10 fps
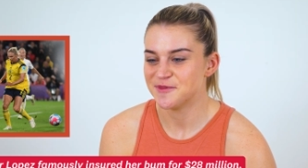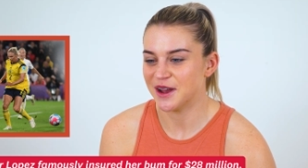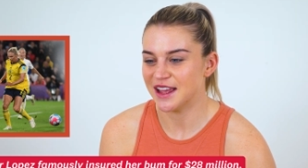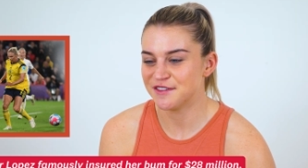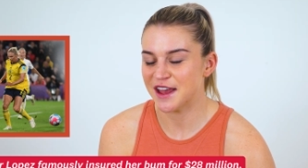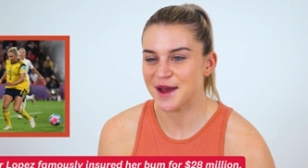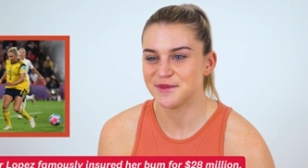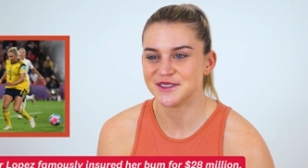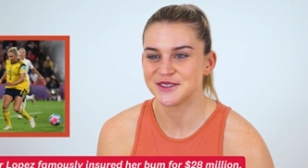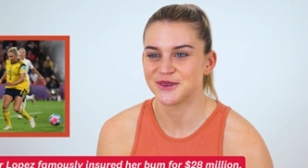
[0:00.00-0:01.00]
But if it
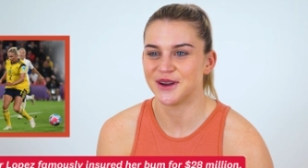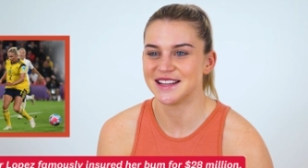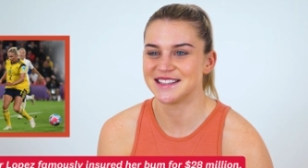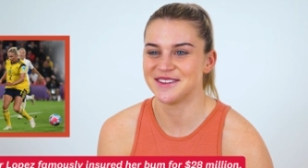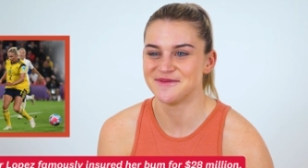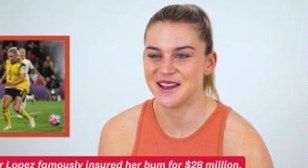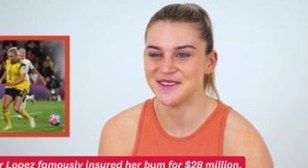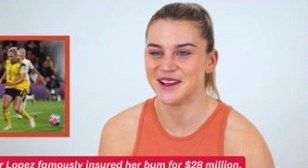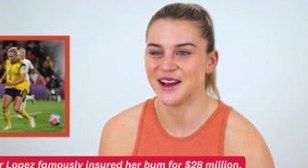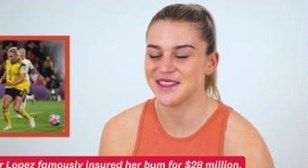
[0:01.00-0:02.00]
happens twice, then
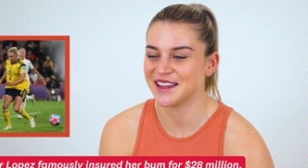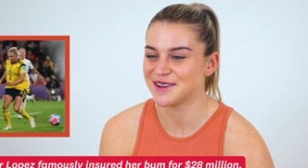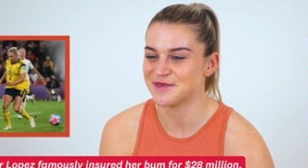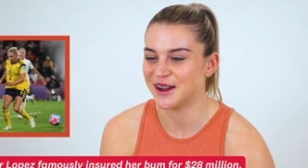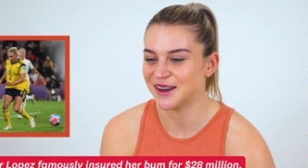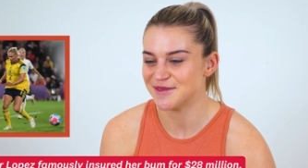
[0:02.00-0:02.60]
maybe I'll think about